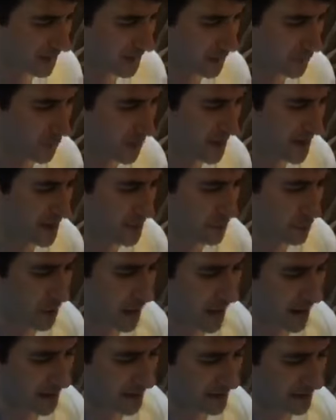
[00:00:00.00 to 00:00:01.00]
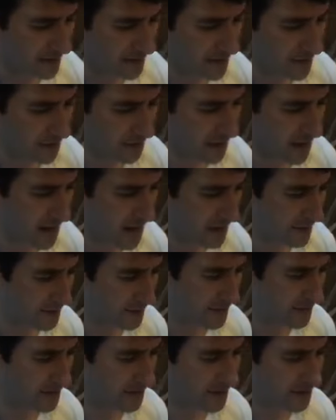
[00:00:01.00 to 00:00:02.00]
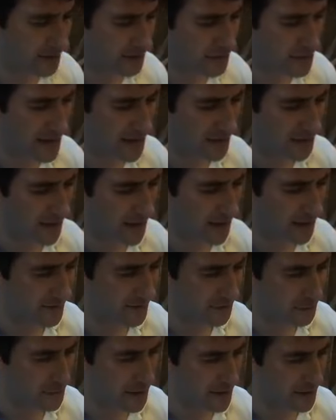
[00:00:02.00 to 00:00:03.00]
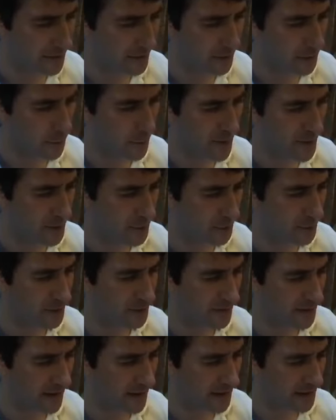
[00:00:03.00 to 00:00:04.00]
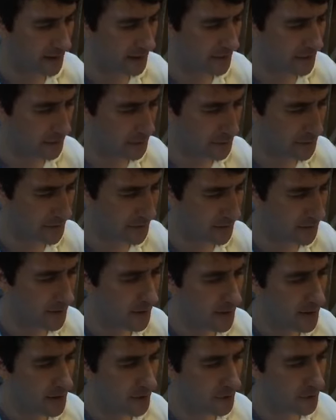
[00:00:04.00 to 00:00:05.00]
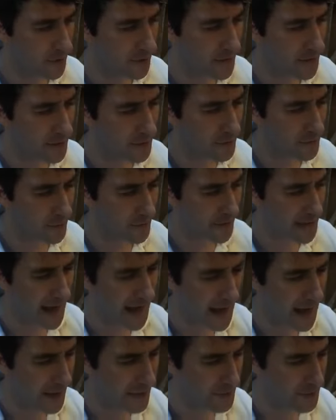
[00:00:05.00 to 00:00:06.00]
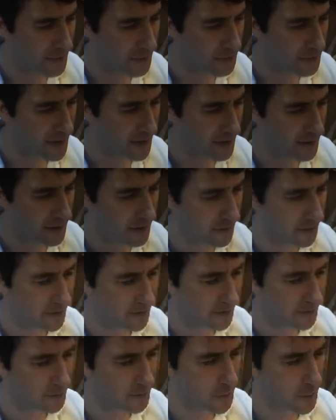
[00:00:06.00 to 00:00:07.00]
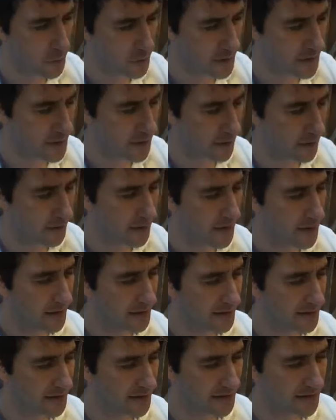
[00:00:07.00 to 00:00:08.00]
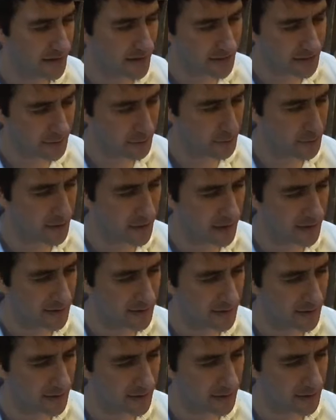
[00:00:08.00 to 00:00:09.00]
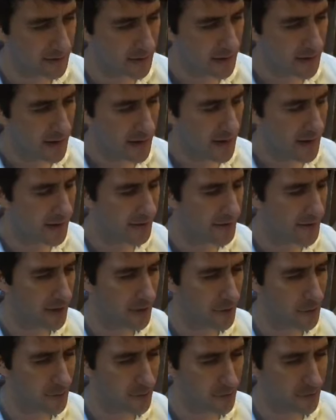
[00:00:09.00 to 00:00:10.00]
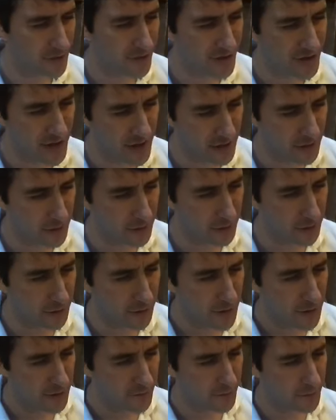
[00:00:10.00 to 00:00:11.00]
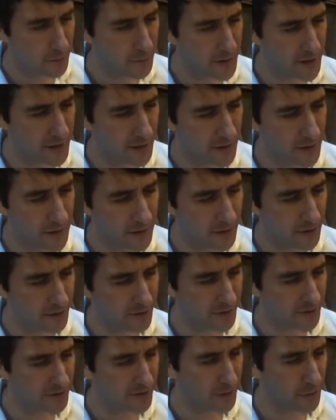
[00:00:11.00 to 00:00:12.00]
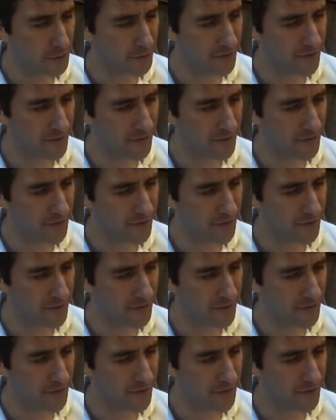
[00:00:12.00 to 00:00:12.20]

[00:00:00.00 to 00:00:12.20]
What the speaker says: that we can practice in our lives to just make life better the way you designed it to be. So I thank you for Catherine being here this morning. She's such a blessing. And thank you for Cheryl for being here, just so